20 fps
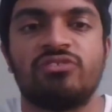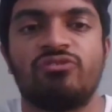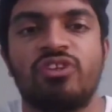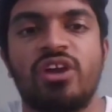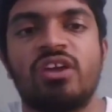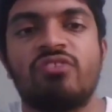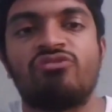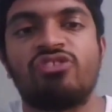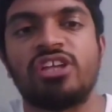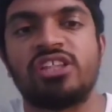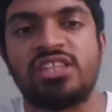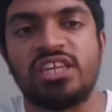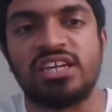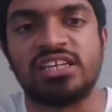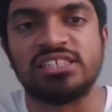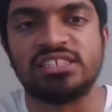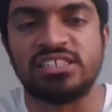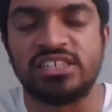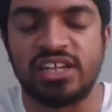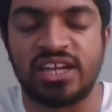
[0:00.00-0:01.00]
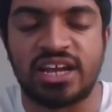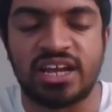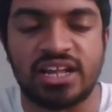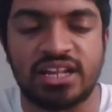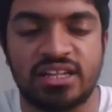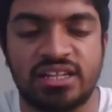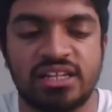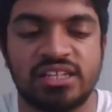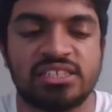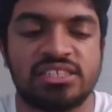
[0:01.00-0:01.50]
if everything is
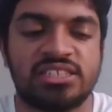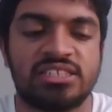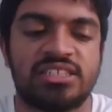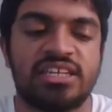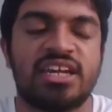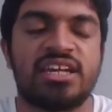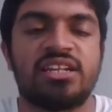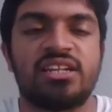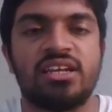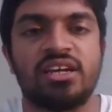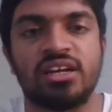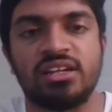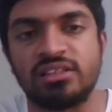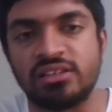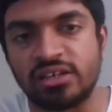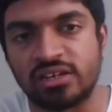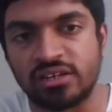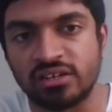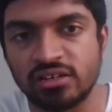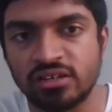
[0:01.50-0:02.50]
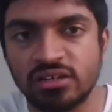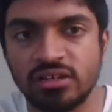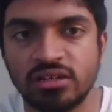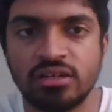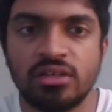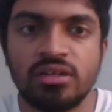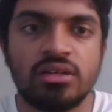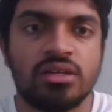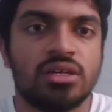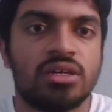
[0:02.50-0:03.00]
great, this, that, the other.
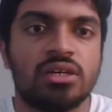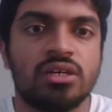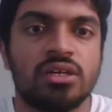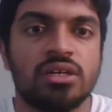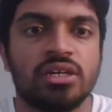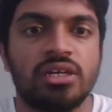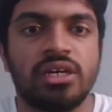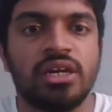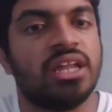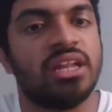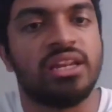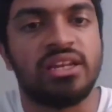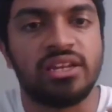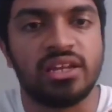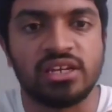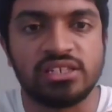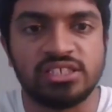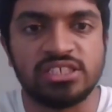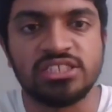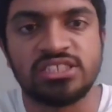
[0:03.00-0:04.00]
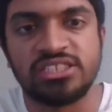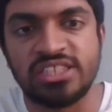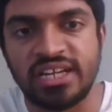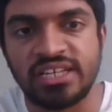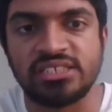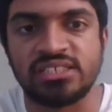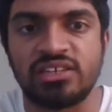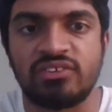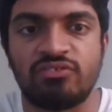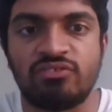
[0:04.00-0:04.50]
It doesn't
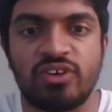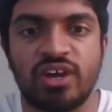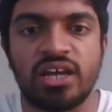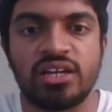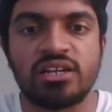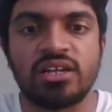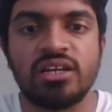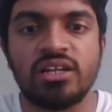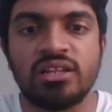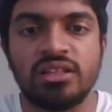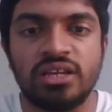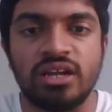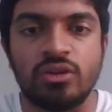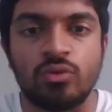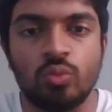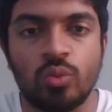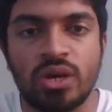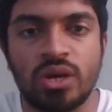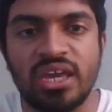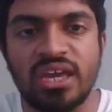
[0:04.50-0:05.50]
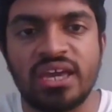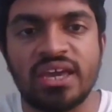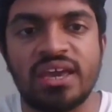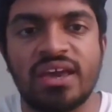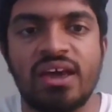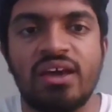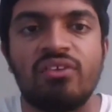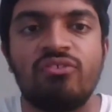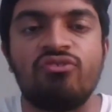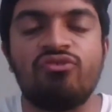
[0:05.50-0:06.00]
change the fact that
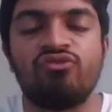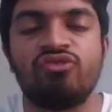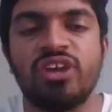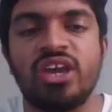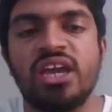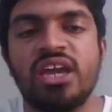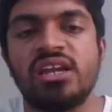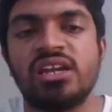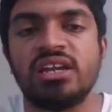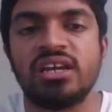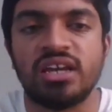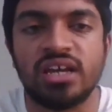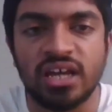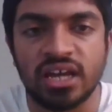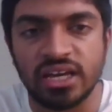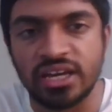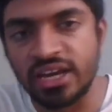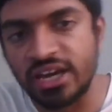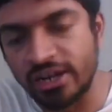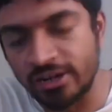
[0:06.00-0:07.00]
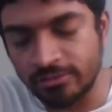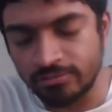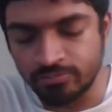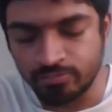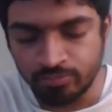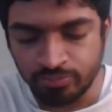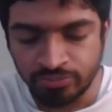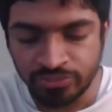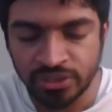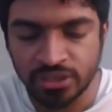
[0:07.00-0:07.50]
we have failed again.
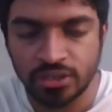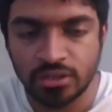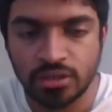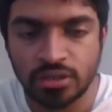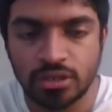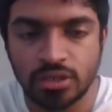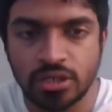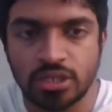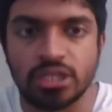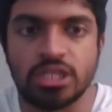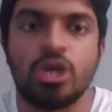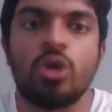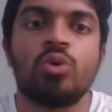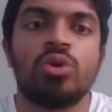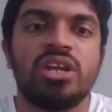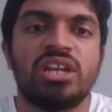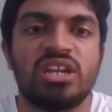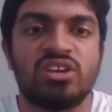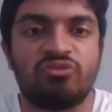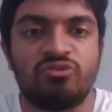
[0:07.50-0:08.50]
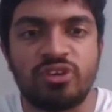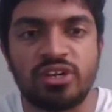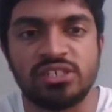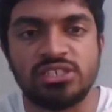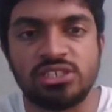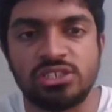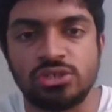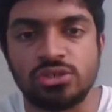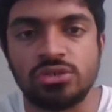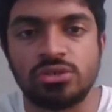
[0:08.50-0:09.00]
The only
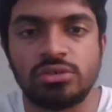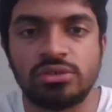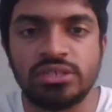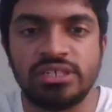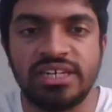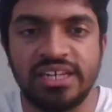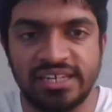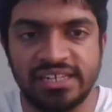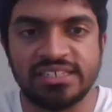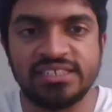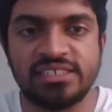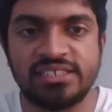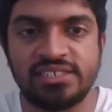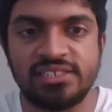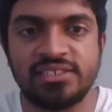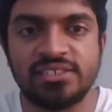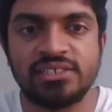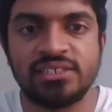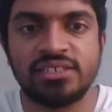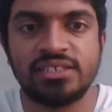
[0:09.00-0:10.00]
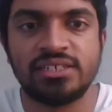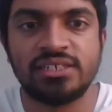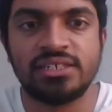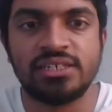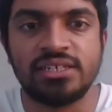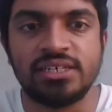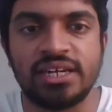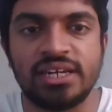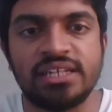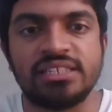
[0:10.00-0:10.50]
difference, though, is
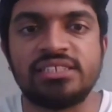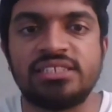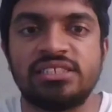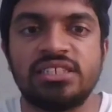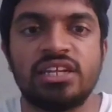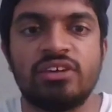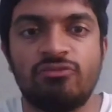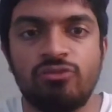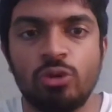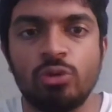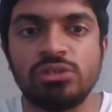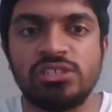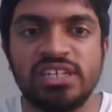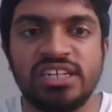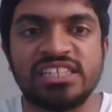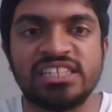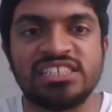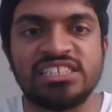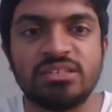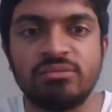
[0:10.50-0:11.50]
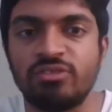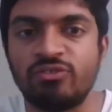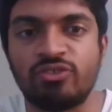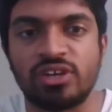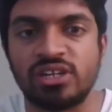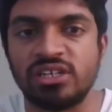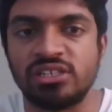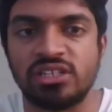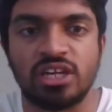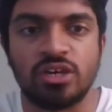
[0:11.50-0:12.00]
instead of losing in the
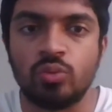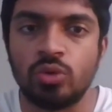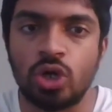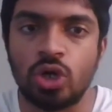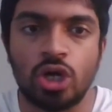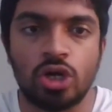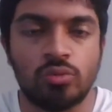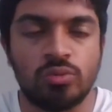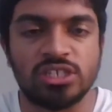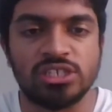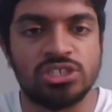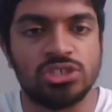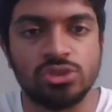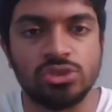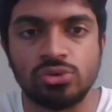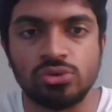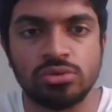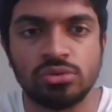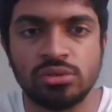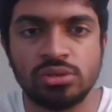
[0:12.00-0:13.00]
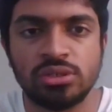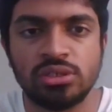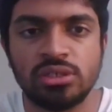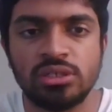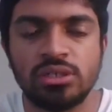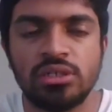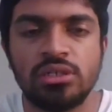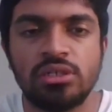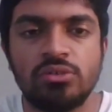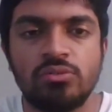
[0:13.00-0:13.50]
semifinals like we always do,
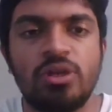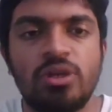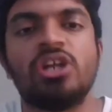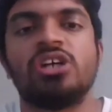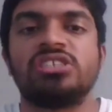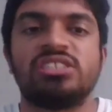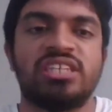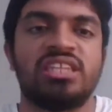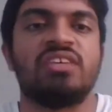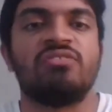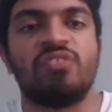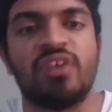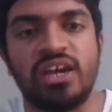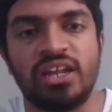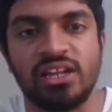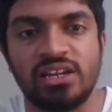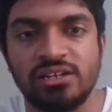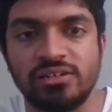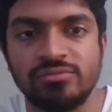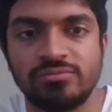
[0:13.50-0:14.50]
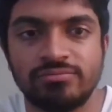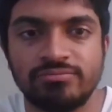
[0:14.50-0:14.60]
we lost in the final.